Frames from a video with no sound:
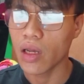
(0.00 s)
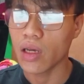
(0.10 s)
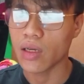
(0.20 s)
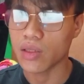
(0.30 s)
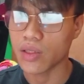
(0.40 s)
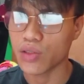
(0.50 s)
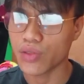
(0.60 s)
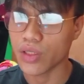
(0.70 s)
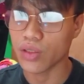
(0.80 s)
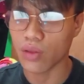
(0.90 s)
It
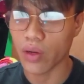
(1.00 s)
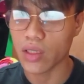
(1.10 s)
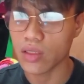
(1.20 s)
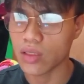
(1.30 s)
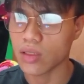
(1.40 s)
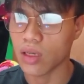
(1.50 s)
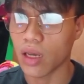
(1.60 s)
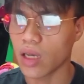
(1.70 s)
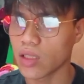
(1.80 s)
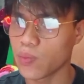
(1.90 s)
reduces noise
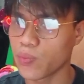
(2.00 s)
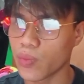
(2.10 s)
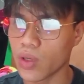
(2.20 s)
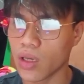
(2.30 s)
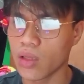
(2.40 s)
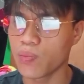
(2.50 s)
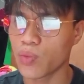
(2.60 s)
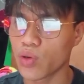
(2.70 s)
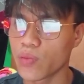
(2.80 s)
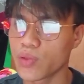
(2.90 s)
and it
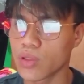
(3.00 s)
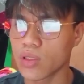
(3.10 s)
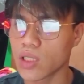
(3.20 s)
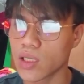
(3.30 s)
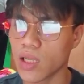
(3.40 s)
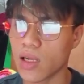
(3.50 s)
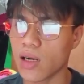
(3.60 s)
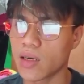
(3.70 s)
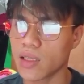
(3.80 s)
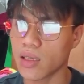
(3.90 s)
improves signal
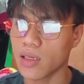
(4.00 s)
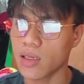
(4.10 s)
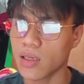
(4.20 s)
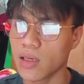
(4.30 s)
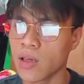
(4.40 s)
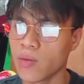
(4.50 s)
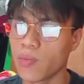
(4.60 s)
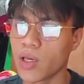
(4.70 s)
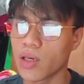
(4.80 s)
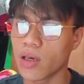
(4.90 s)
clarity,
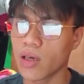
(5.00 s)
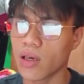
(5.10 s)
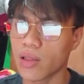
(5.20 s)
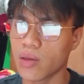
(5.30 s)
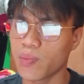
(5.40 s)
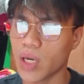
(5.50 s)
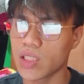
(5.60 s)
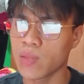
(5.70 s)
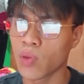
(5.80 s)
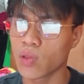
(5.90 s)
making it
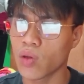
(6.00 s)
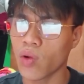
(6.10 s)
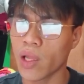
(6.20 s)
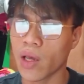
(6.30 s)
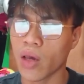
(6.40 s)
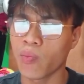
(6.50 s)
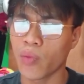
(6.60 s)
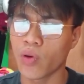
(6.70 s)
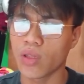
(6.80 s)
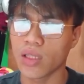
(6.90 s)
impossible to collect
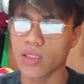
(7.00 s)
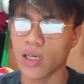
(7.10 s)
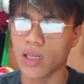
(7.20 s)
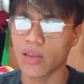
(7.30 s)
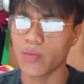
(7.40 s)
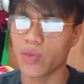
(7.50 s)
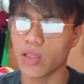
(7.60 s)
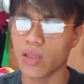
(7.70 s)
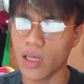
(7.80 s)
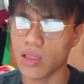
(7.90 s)
important scientific
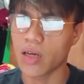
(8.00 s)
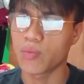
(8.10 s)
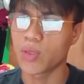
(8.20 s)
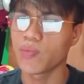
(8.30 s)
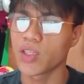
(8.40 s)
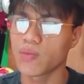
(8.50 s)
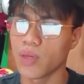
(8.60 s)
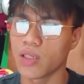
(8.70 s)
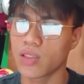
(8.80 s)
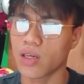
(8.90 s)
data from the
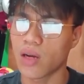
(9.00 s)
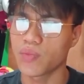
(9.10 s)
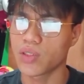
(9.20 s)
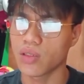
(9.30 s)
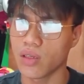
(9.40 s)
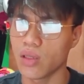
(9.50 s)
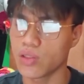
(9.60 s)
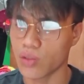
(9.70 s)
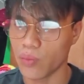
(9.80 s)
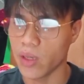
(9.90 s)
spacecraft's
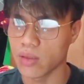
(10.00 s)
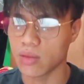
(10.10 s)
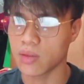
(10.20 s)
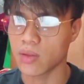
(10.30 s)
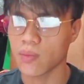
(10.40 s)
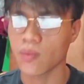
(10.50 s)
instruments.